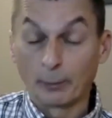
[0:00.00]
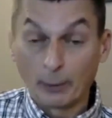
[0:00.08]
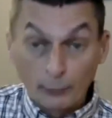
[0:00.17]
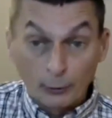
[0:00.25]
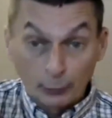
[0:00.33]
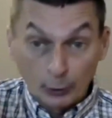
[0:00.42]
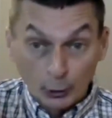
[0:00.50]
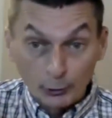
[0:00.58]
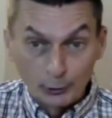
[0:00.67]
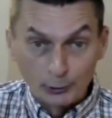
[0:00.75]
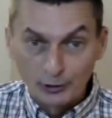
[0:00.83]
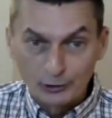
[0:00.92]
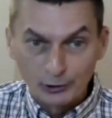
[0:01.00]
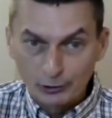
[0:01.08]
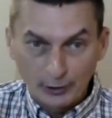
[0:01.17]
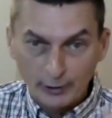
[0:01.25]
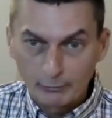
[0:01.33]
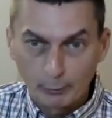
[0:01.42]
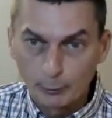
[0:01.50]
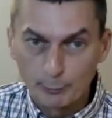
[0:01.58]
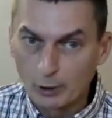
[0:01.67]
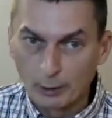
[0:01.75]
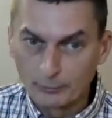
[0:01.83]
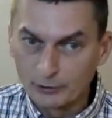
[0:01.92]
the good news is there's nothing wrong
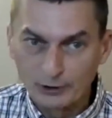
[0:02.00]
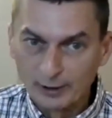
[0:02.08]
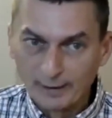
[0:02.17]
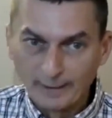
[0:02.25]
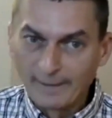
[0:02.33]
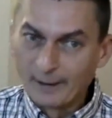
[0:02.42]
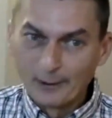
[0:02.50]
with Brahms.